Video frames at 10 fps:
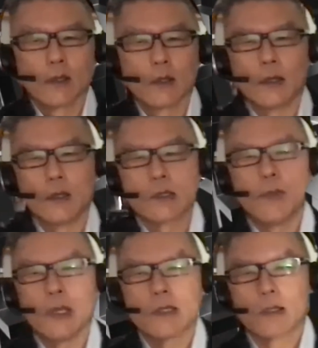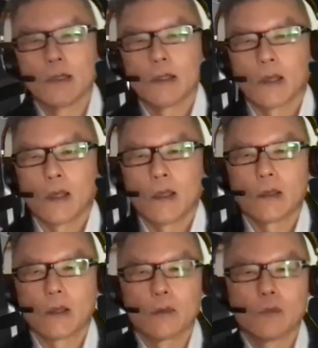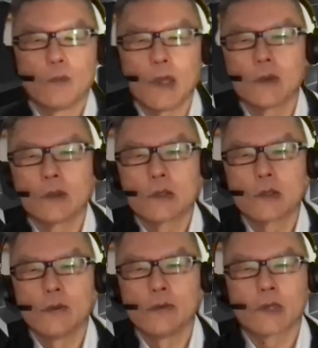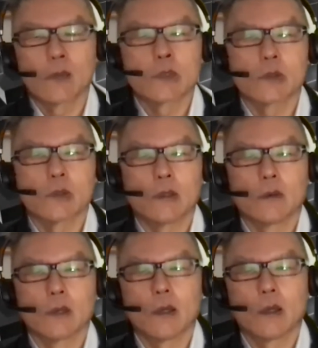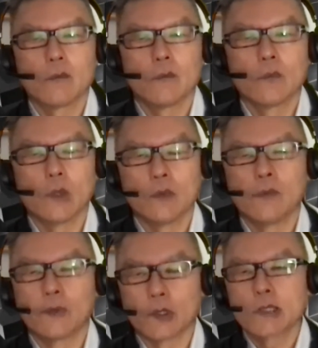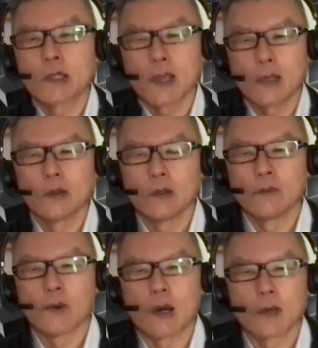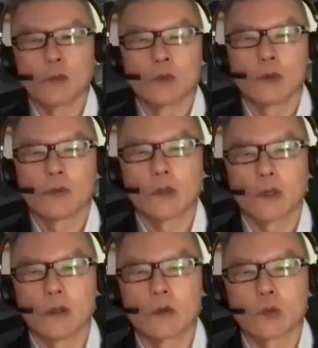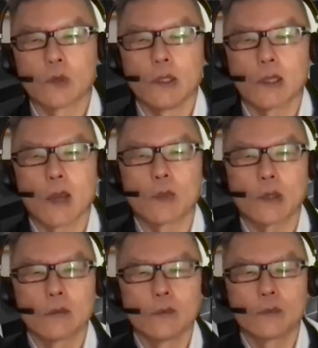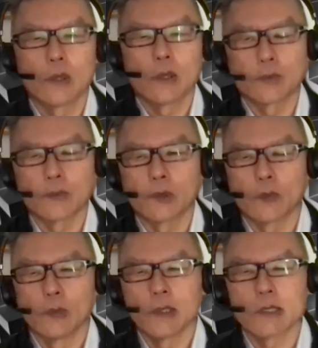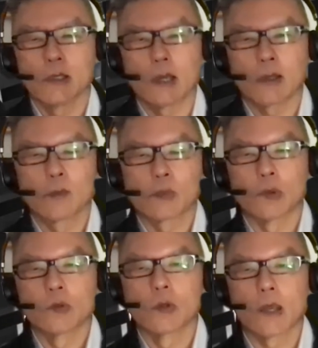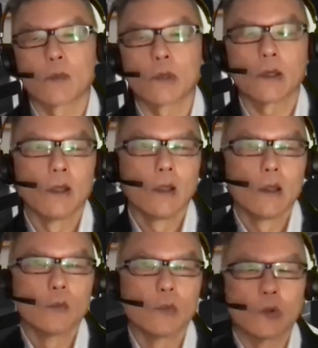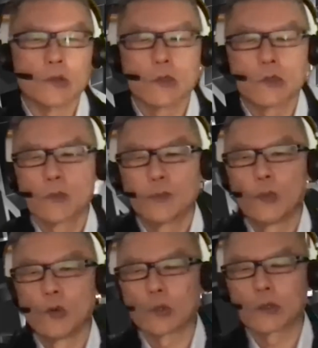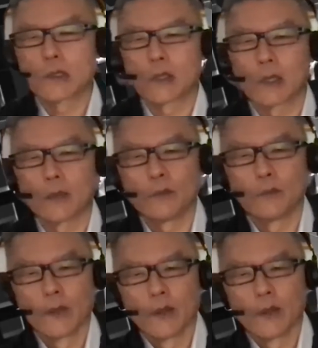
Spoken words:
it's basically a method of capturing, well, we first scan the environment with a 3D camera, preferably, let's say, like a Pro 2 camera, but we also support the